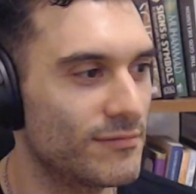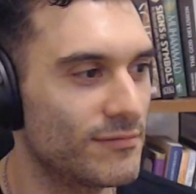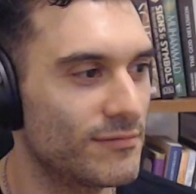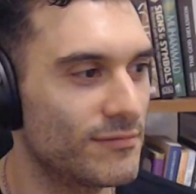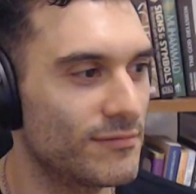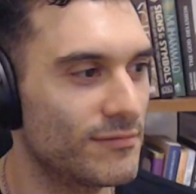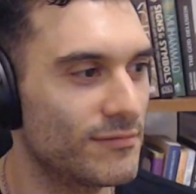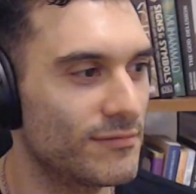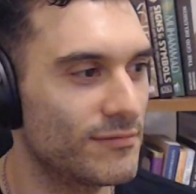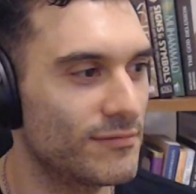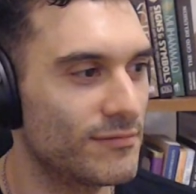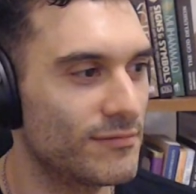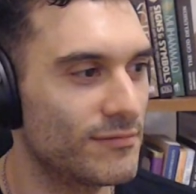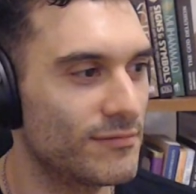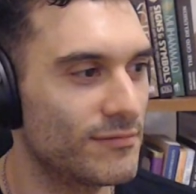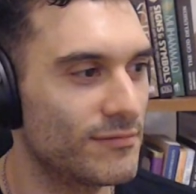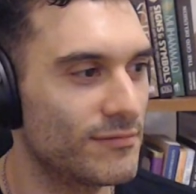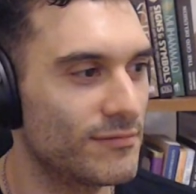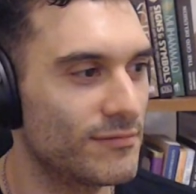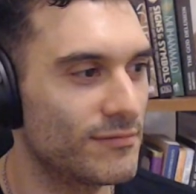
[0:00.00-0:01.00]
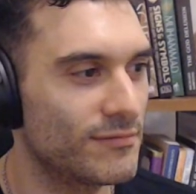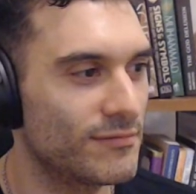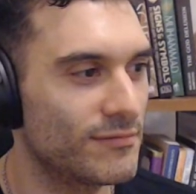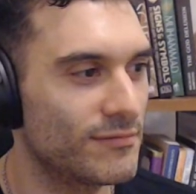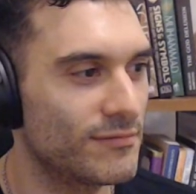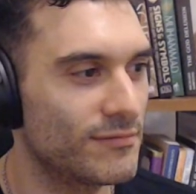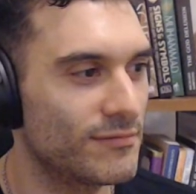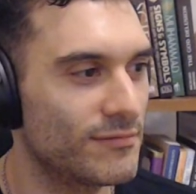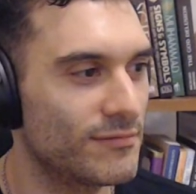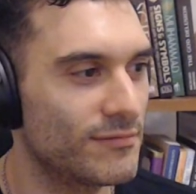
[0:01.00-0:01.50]

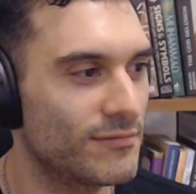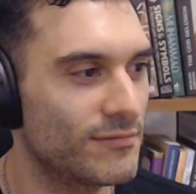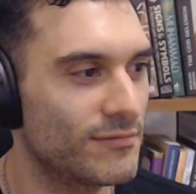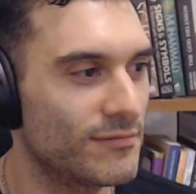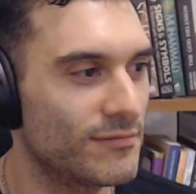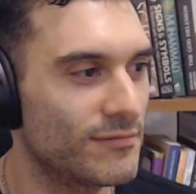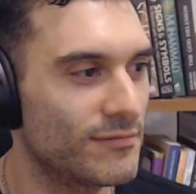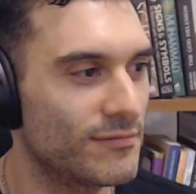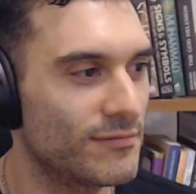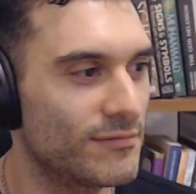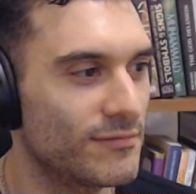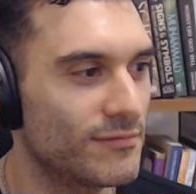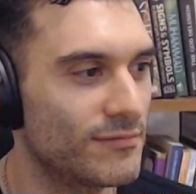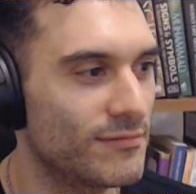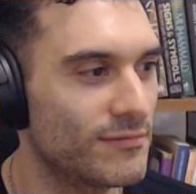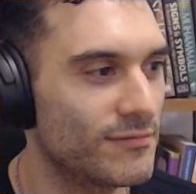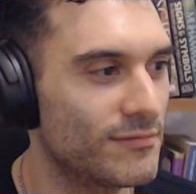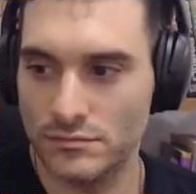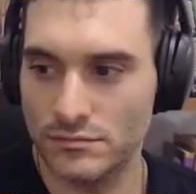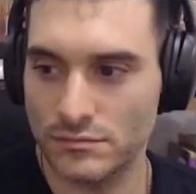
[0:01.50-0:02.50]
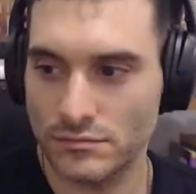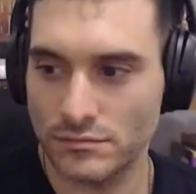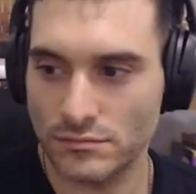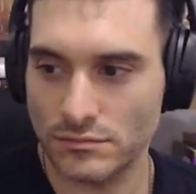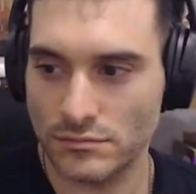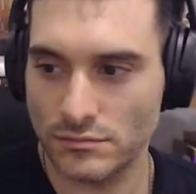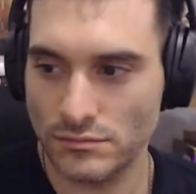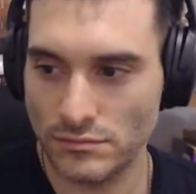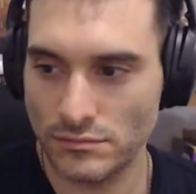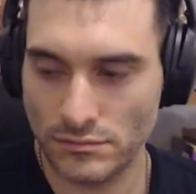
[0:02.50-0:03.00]

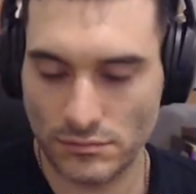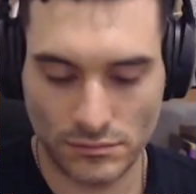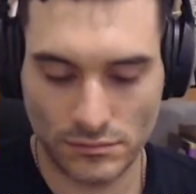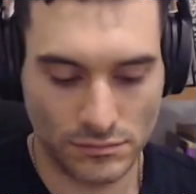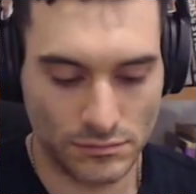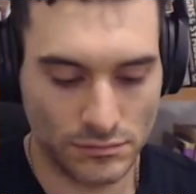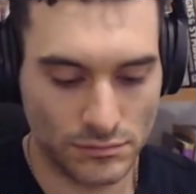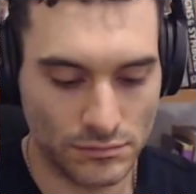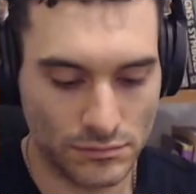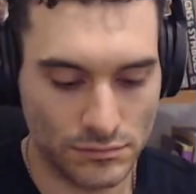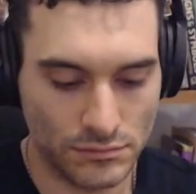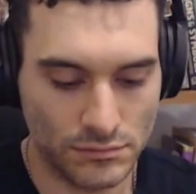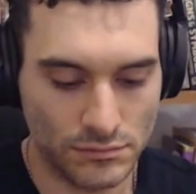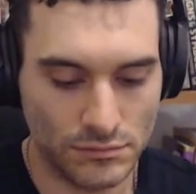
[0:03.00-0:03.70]
(silent)